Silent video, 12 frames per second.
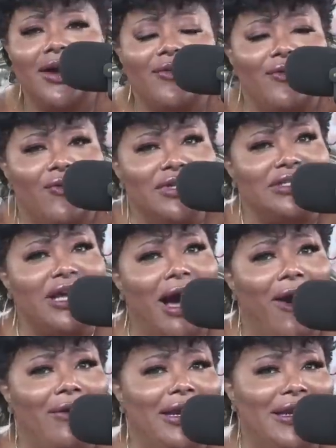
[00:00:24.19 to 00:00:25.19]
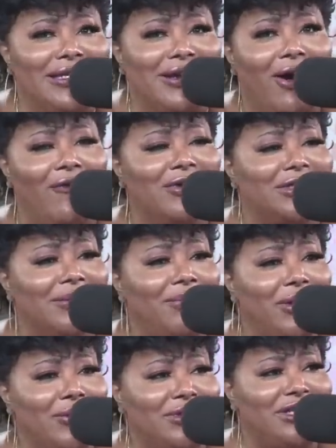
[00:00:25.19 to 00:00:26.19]
Was all of this over some
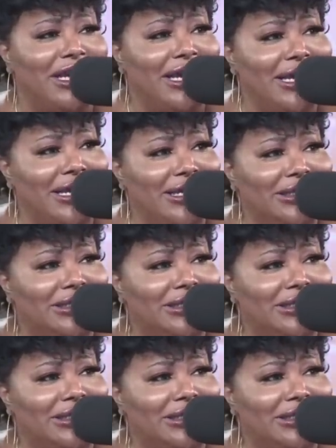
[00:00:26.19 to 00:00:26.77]
blue cheese?